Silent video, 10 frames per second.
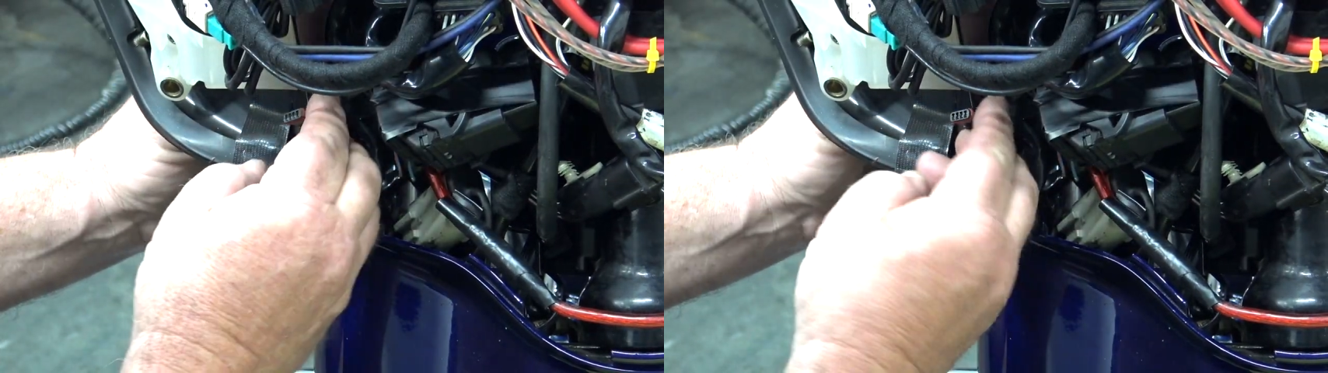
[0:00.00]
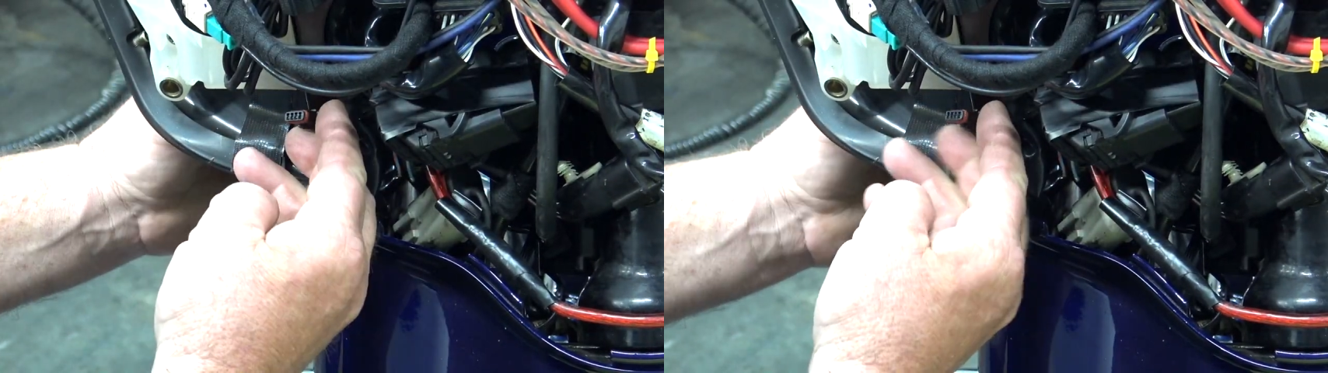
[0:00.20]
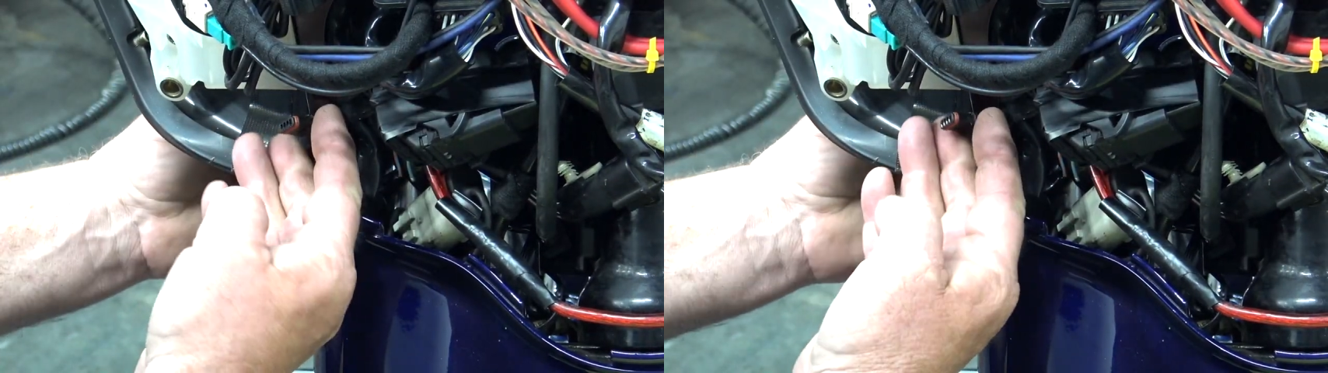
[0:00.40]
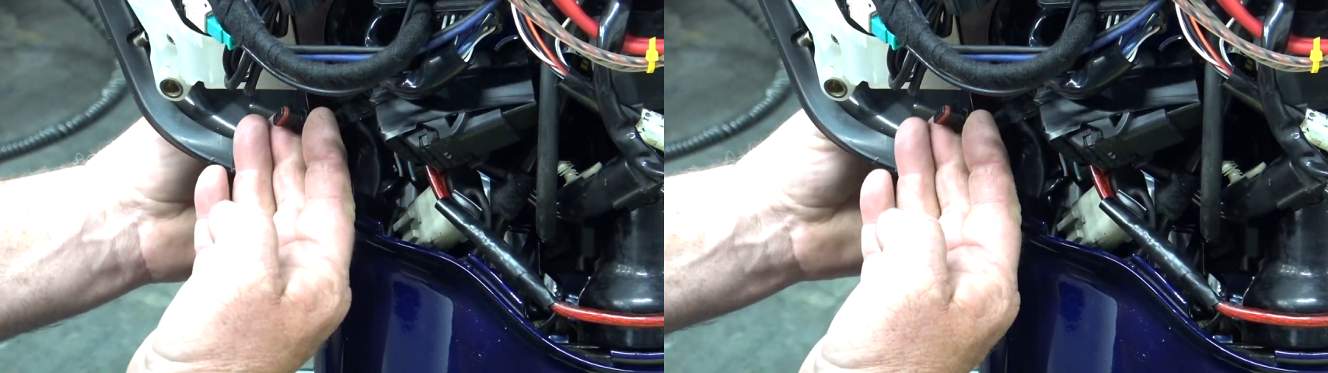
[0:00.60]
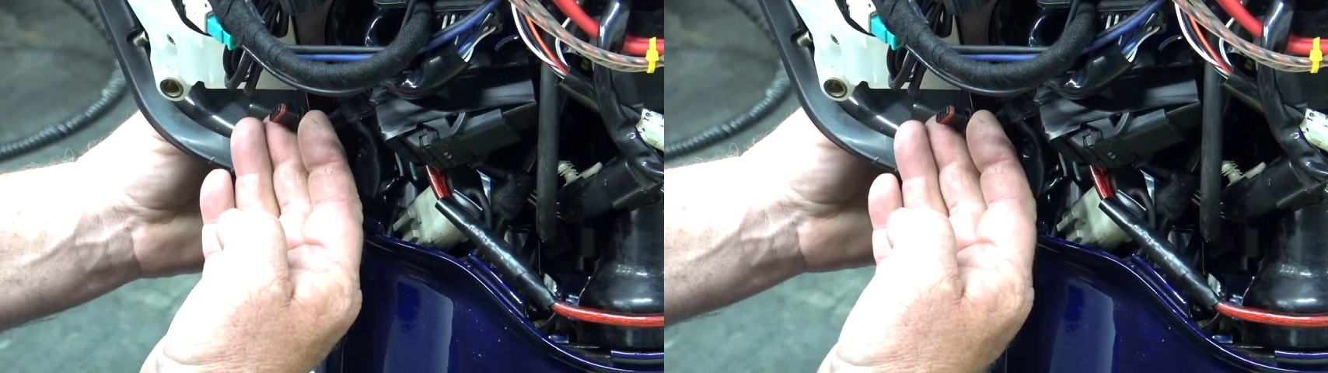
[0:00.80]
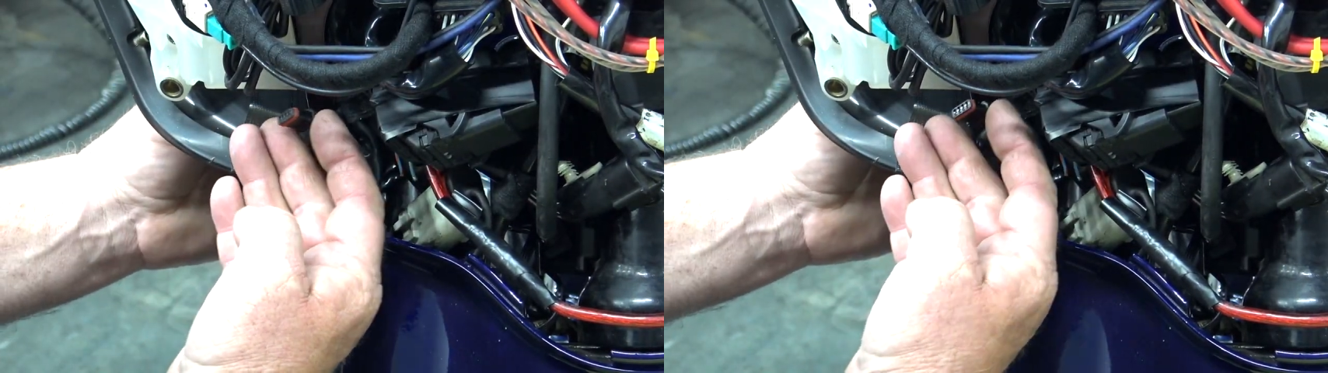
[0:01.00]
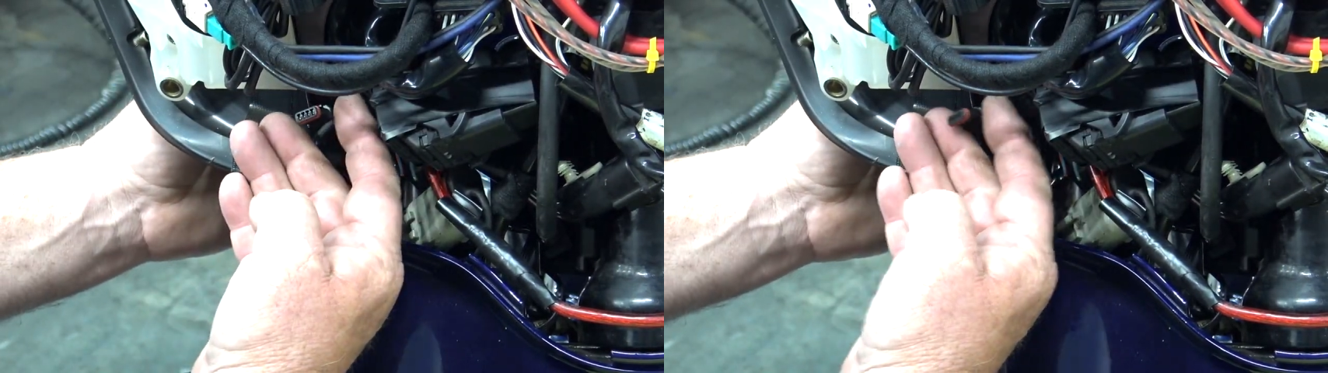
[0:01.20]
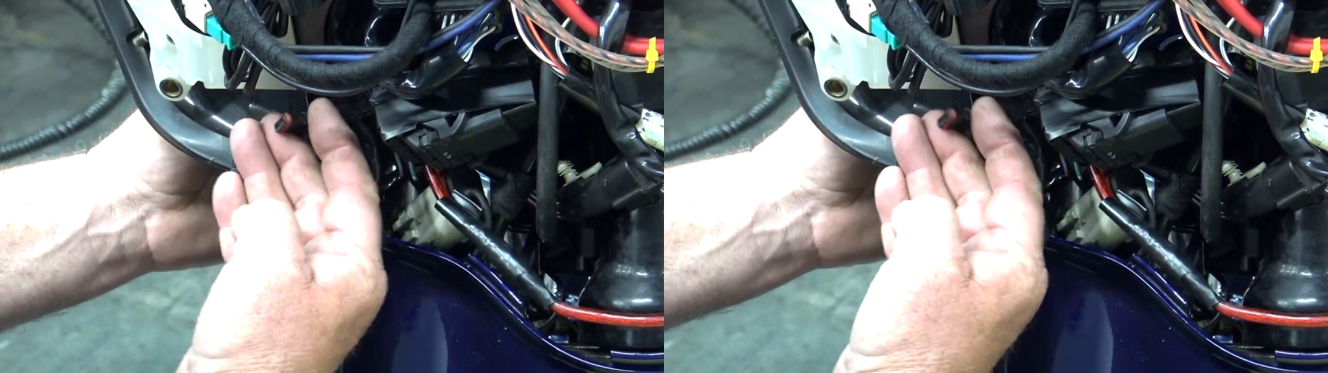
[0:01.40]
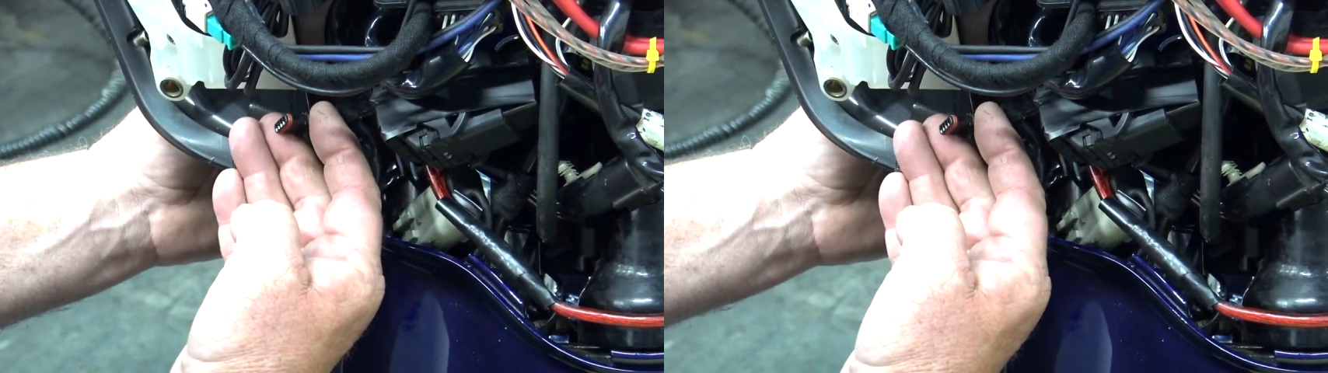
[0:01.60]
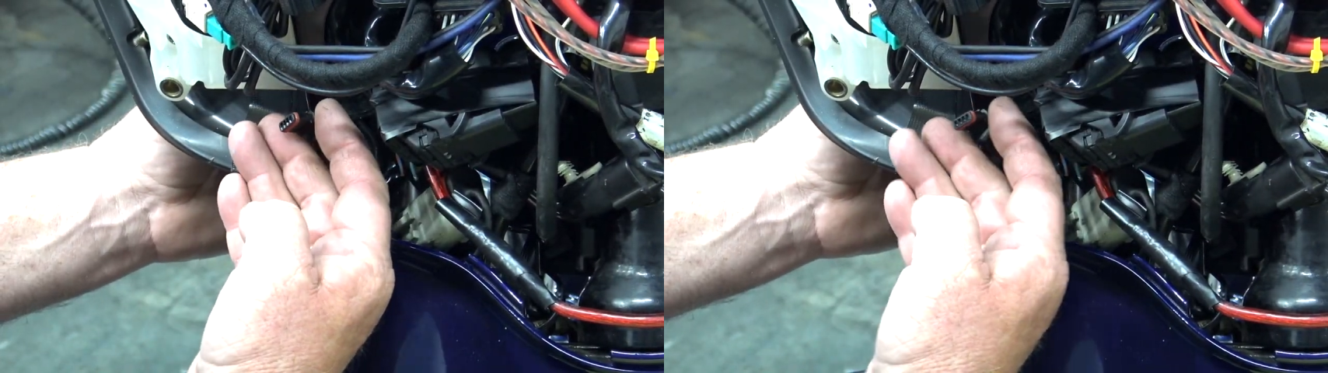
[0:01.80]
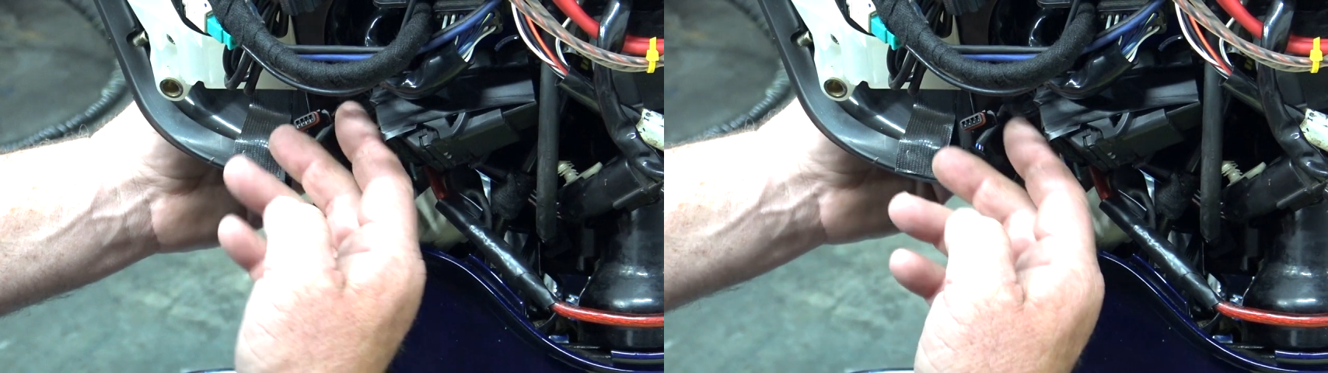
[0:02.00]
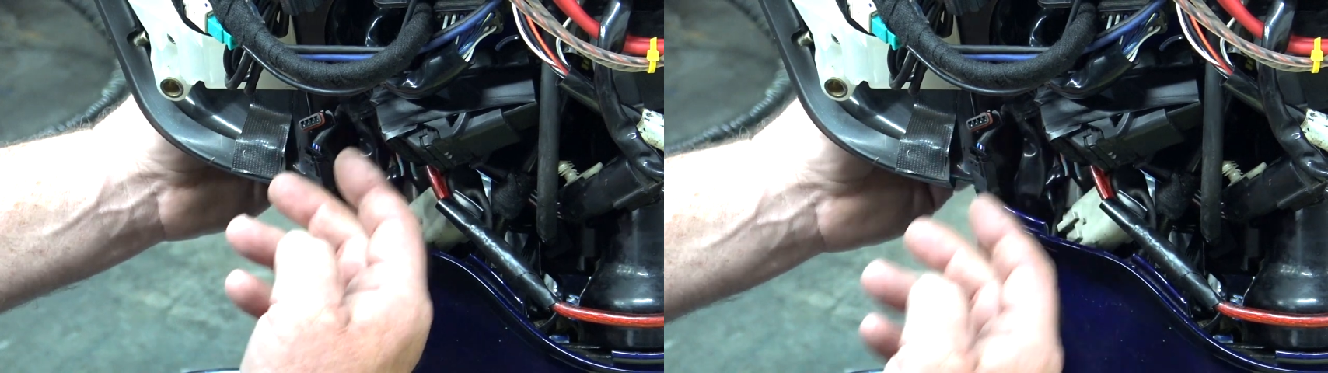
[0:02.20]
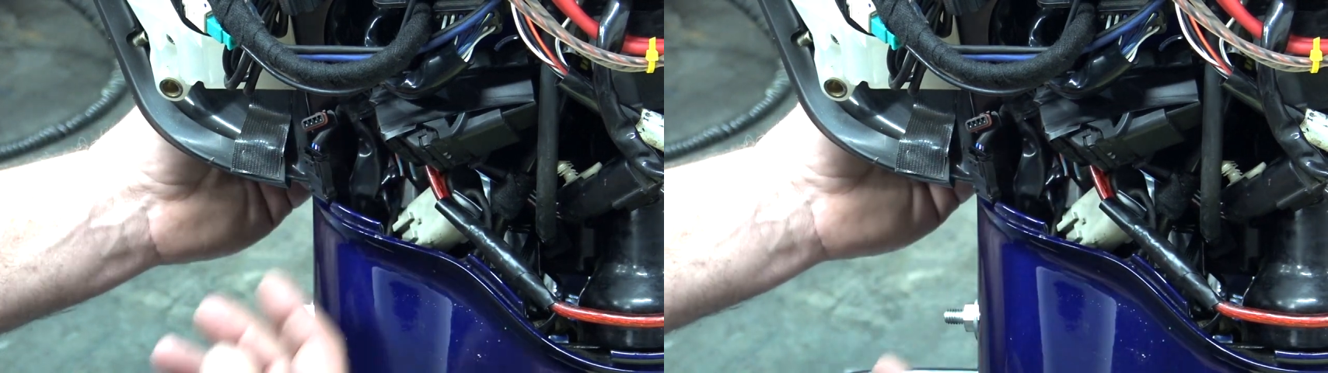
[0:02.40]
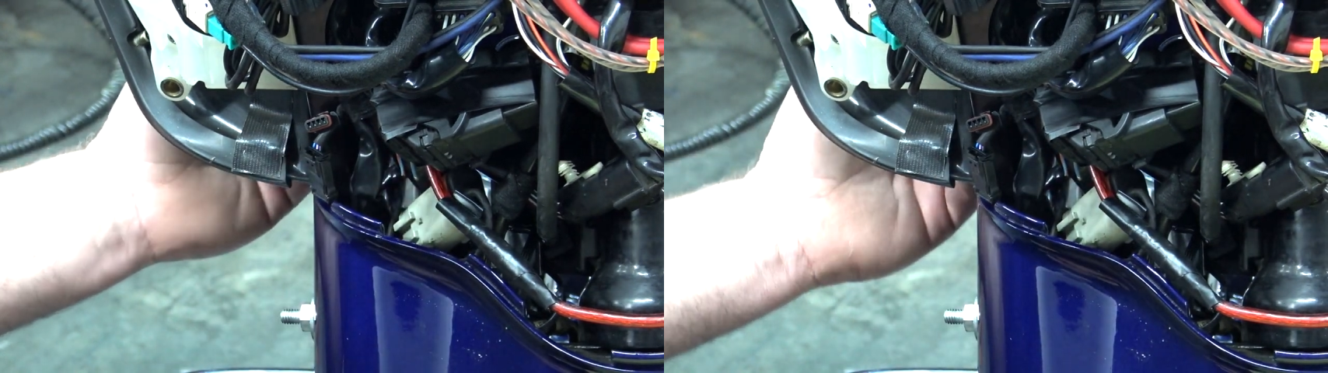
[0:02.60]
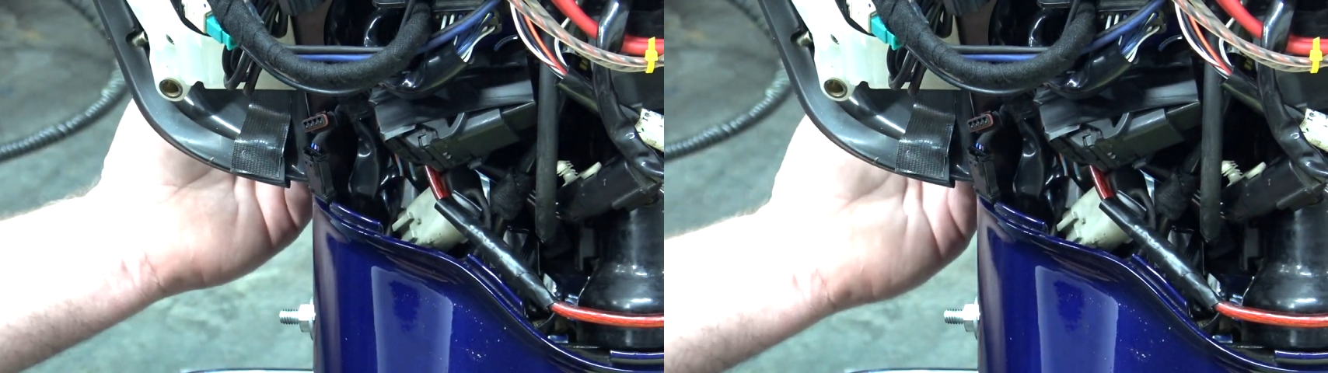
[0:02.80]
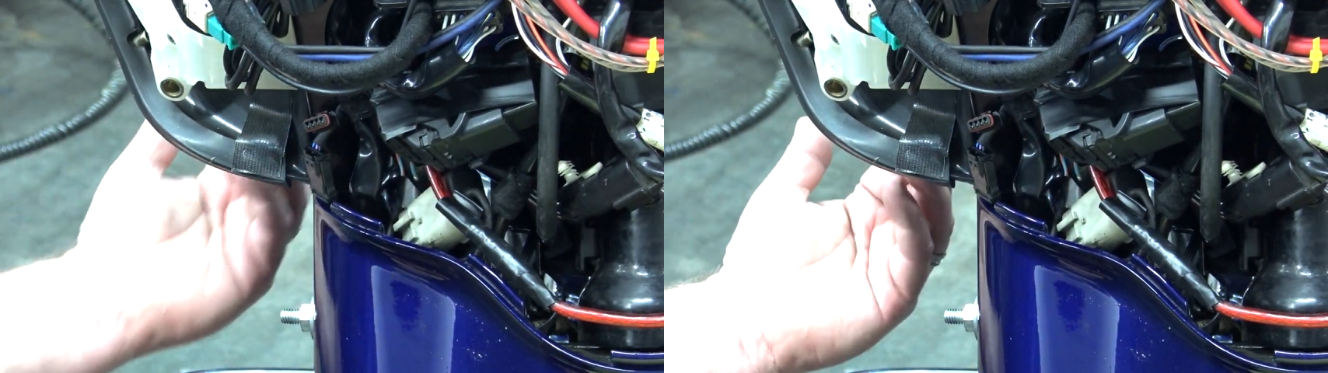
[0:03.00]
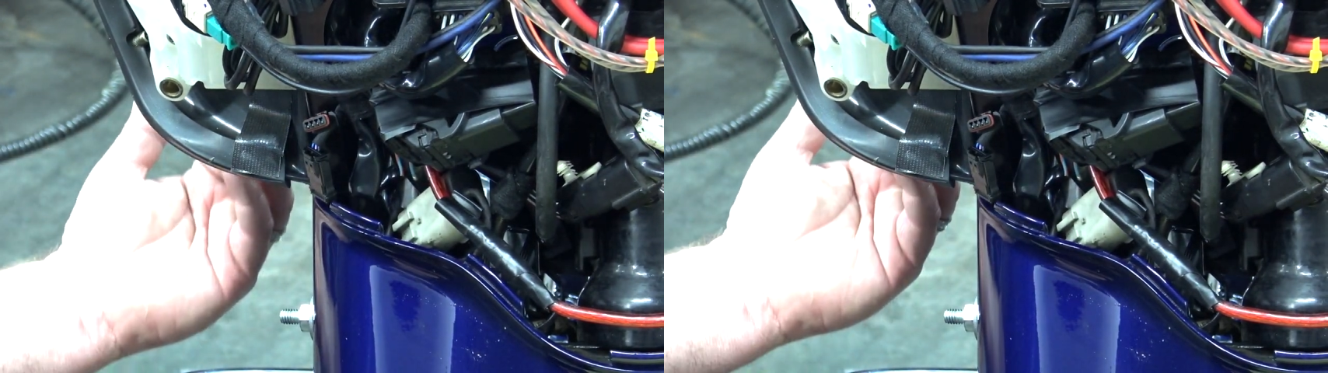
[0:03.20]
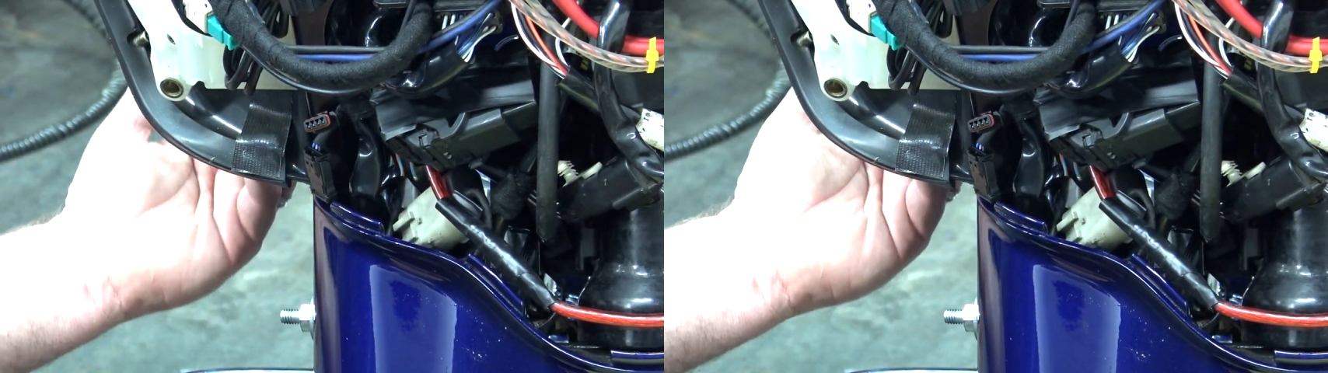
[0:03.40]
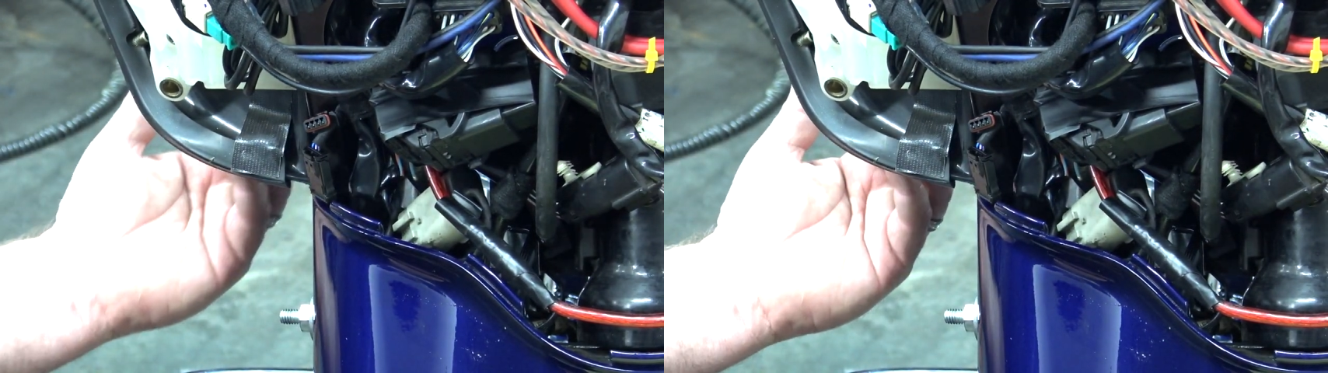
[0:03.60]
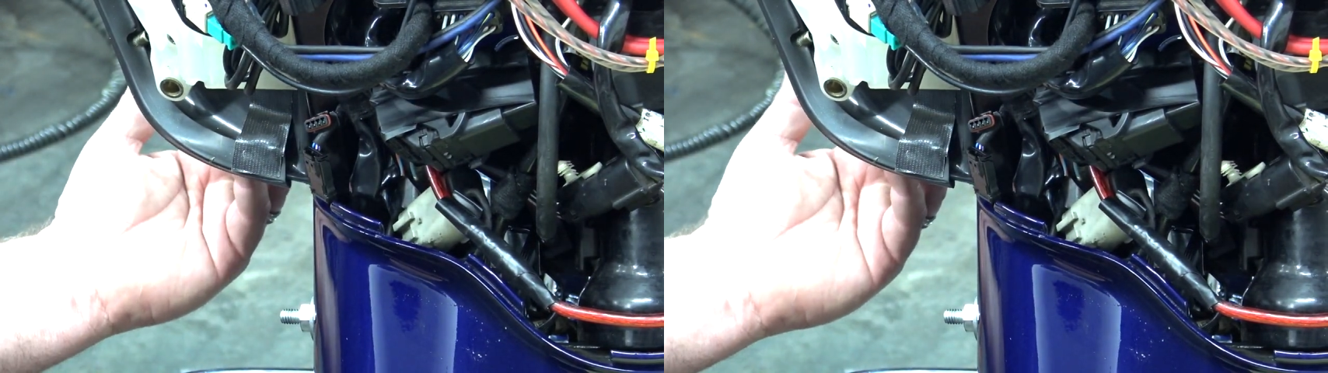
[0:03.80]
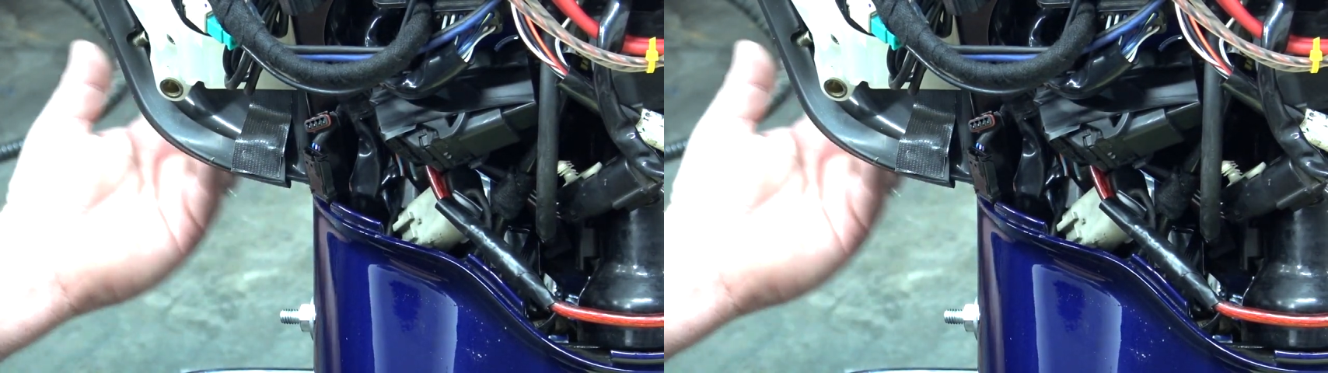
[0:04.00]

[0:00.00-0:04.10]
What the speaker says: Nobody's mouth can be seen.